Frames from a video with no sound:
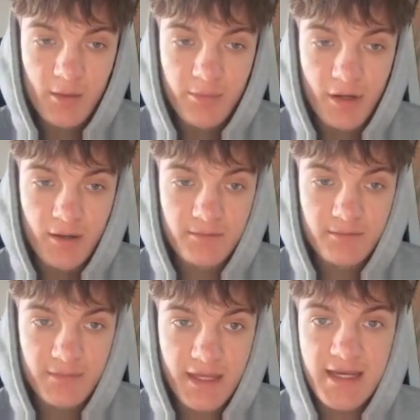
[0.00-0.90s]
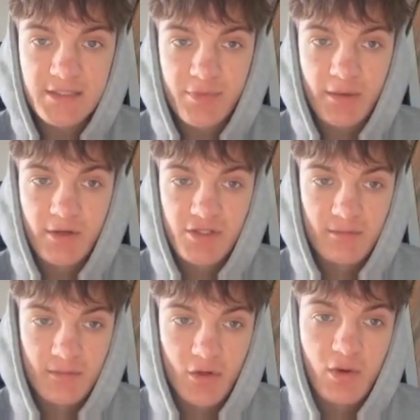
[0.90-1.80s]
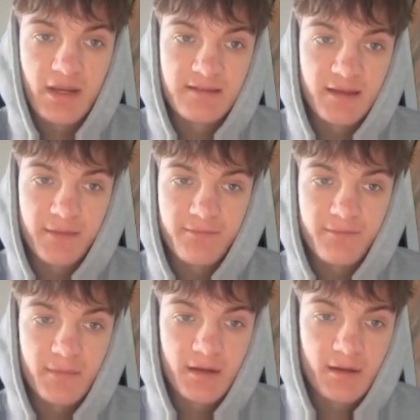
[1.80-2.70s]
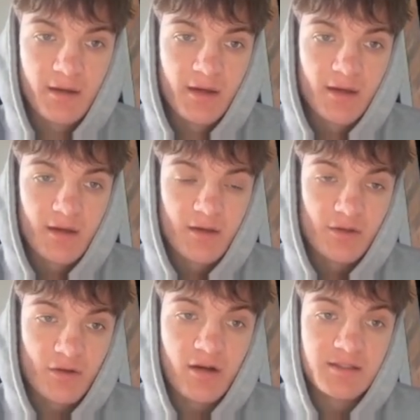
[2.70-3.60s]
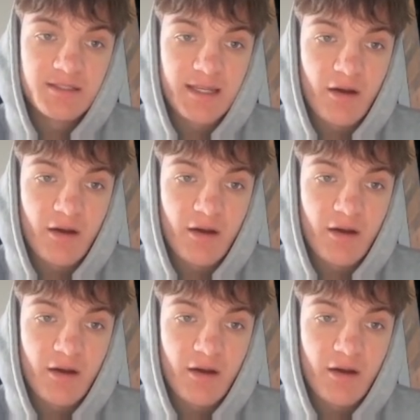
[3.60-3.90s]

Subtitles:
But that is pretty much liquidity. You guys can